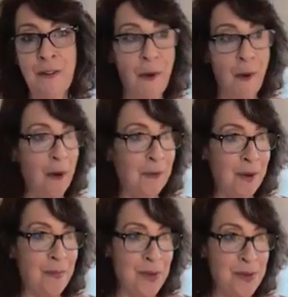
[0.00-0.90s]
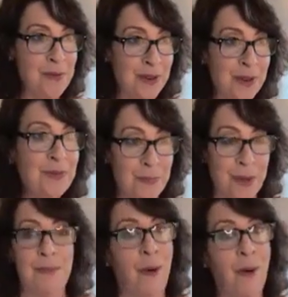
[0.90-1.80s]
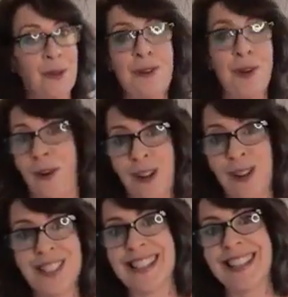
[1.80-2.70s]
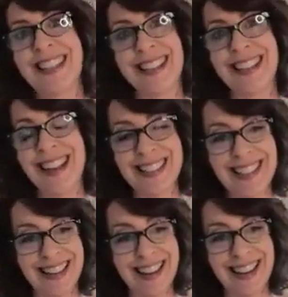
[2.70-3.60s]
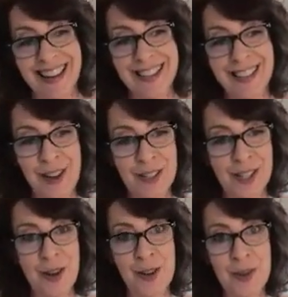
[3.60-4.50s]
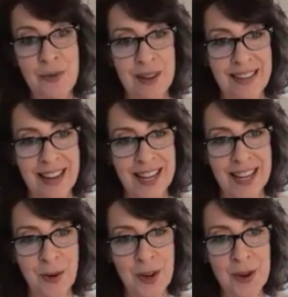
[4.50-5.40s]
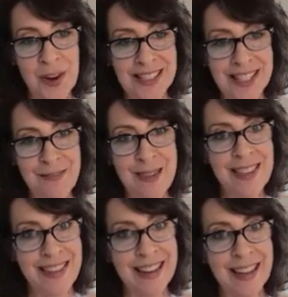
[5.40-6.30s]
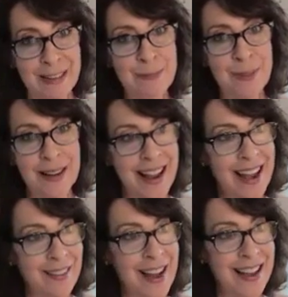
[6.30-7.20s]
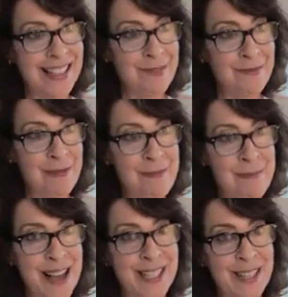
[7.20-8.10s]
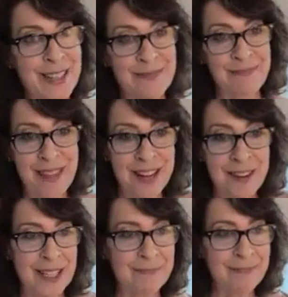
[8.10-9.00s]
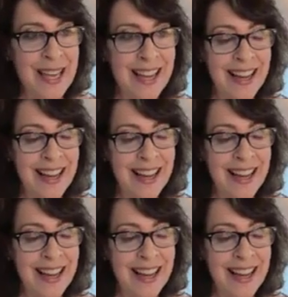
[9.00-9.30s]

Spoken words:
so full from you people, you girls, that I just owe you a big thank you. I know you guys give me thank yous, but I send one right back to you. Anyway,